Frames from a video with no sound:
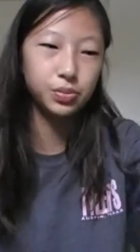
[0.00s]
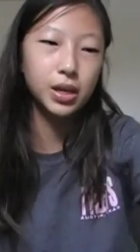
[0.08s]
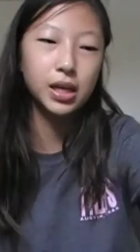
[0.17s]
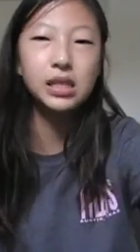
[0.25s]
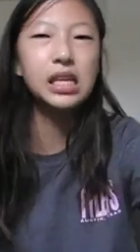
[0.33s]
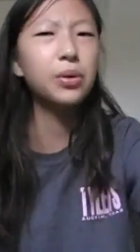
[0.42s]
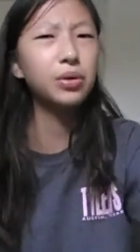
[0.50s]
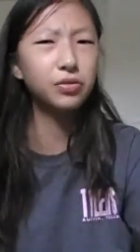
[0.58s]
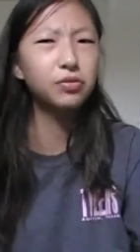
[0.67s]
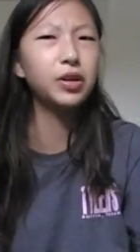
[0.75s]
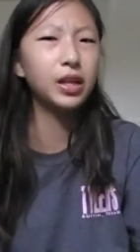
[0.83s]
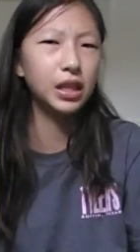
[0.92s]
because they were
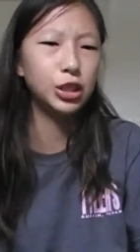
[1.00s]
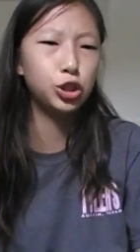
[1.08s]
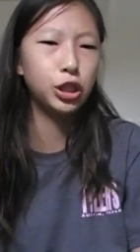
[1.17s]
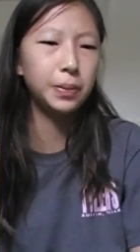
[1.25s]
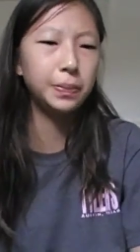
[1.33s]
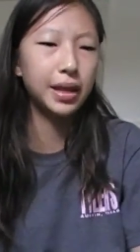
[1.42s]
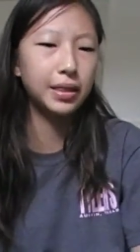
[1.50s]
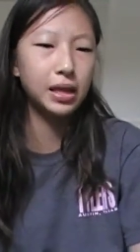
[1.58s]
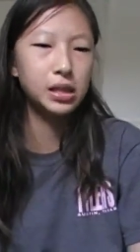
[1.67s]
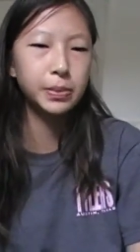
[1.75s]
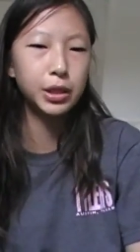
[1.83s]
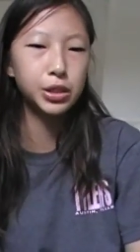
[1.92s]
really cheap and they
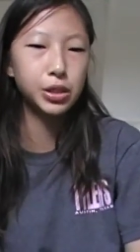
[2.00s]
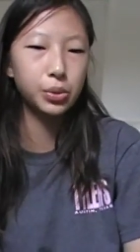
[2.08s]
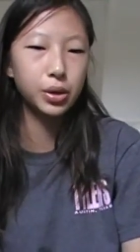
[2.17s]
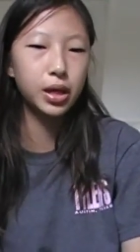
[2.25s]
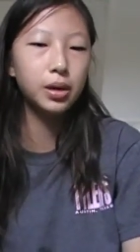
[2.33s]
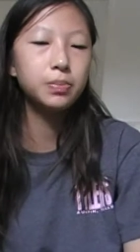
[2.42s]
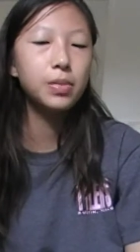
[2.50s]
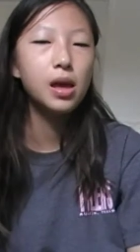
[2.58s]
smell so good